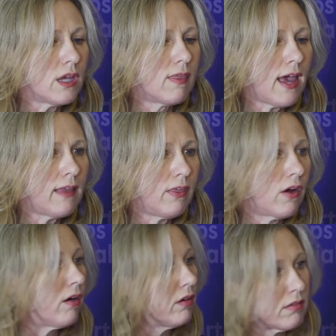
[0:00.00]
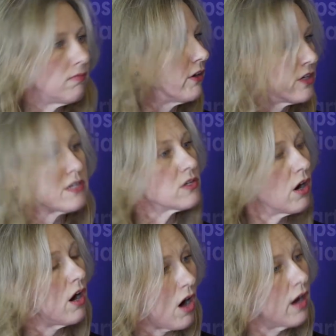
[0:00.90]
that there just
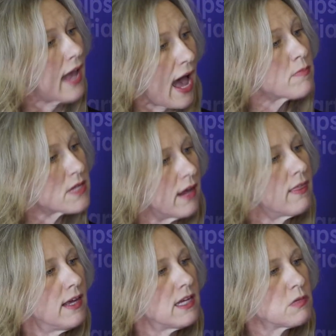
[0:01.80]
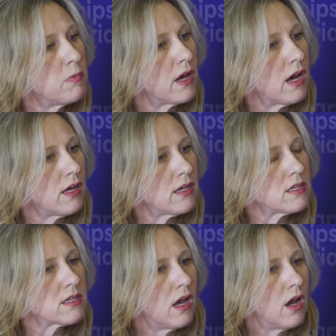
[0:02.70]
are gaps, and I think it's because